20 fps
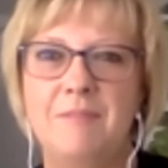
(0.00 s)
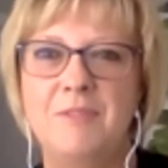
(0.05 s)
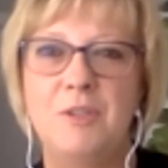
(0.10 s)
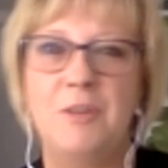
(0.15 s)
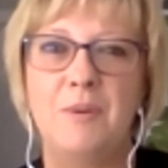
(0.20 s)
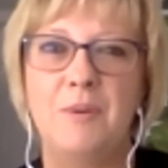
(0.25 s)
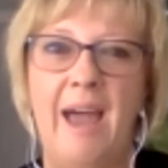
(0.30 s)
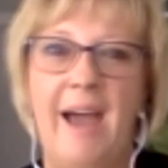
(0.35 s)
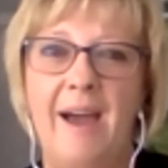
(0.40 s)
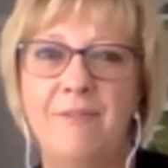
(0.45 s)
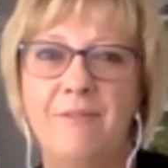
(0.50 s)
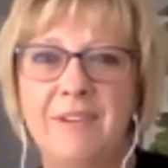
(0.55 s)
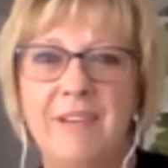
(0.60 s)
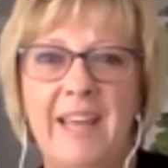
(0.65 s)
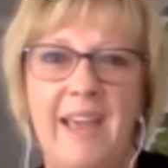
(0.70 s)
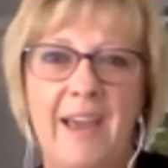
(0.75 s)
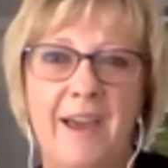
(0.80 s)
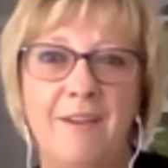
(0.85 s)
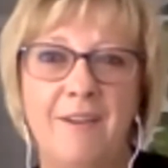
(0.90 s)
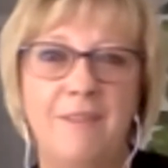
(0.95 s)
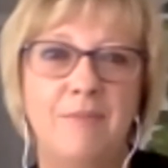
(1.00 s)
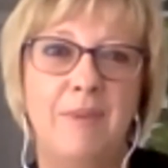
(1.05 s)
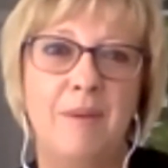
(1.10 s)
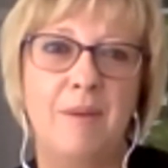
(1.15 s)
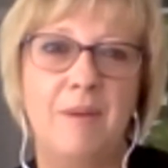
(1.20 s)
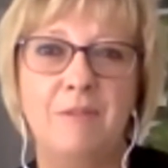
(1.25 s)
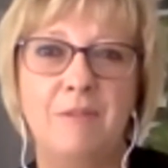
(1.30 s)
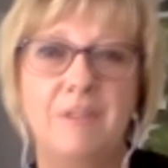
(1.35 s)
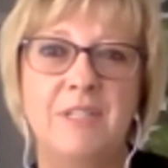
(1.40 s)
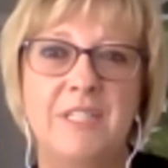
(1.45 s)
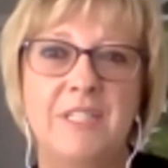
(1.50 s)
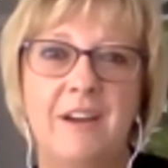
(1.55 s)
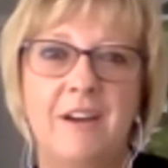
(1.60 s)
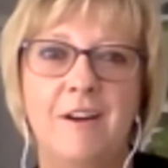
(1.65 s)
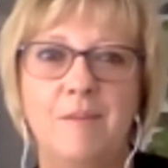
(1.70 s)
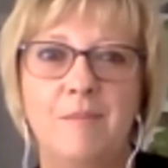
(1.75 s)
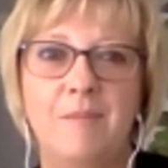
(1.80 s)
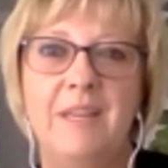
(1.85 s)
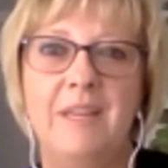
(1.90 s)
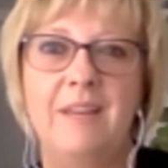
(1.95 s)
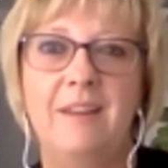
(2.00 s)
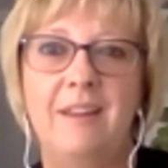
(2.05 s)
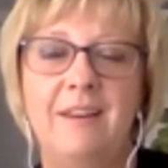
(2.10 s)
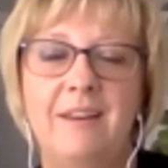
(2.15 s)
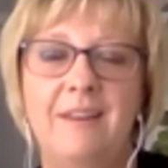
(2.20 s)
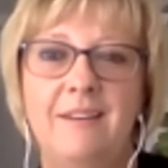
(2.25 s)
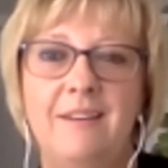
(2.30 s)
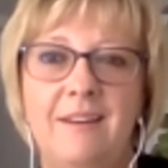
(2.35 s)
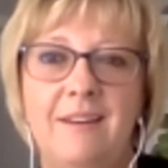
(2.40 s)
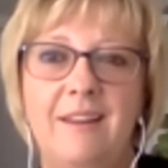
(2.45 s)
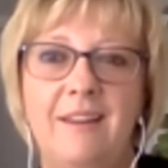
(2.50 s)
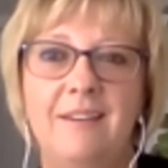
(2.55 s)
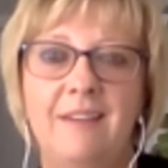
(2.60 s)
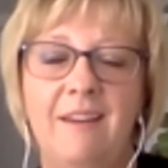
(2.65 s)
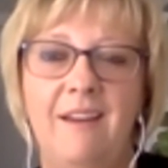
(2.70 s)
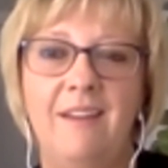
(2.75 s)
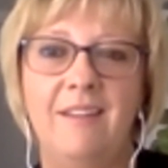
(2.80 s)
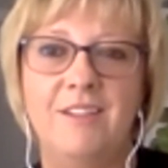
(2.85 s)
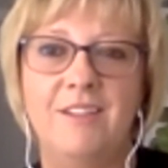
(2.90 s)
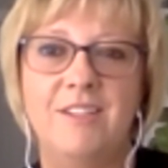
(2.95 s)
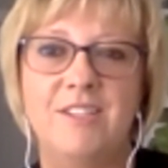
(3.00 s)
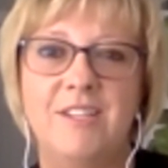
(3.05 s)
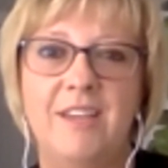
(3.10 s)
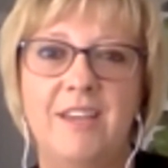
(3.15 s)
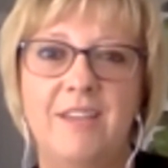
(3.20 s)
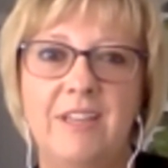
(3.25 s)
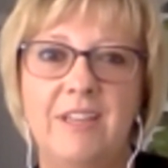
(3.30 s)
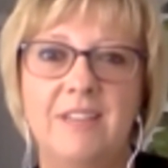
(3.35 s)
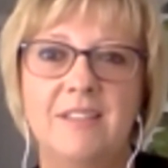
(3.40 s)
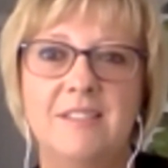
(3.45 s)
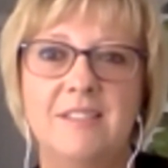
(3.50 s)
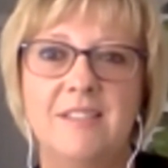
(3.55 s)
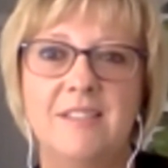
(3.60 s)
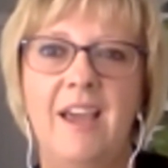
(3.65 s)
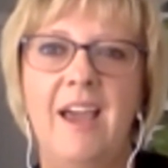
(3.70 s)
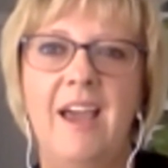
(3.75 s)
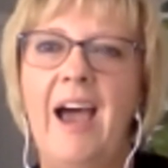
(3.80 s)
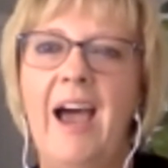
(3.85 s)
do half and half, maybe retirement and college savings.